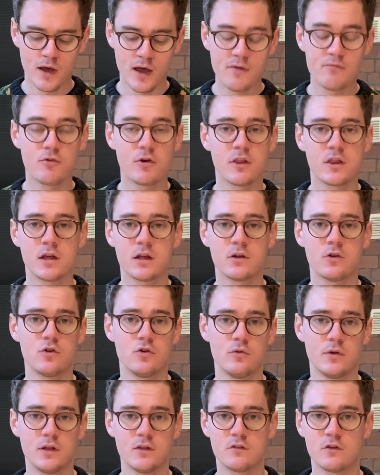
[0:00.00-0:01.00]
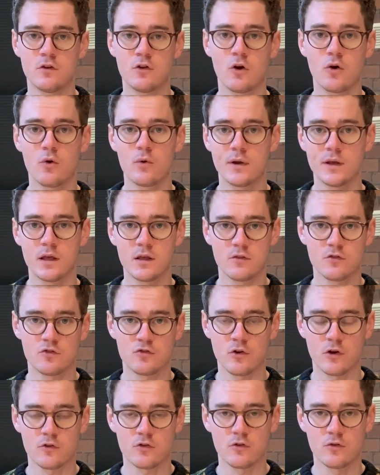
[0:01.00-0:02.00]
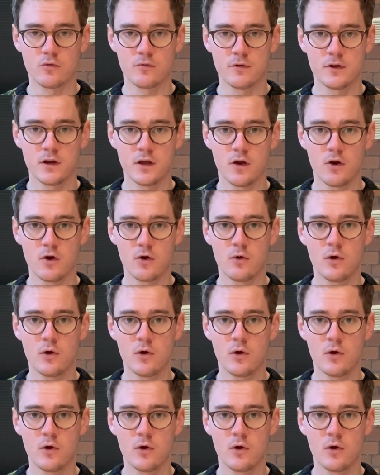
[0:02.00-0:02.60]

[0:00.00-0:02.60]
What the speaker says: everything that you need to know in the instructional video.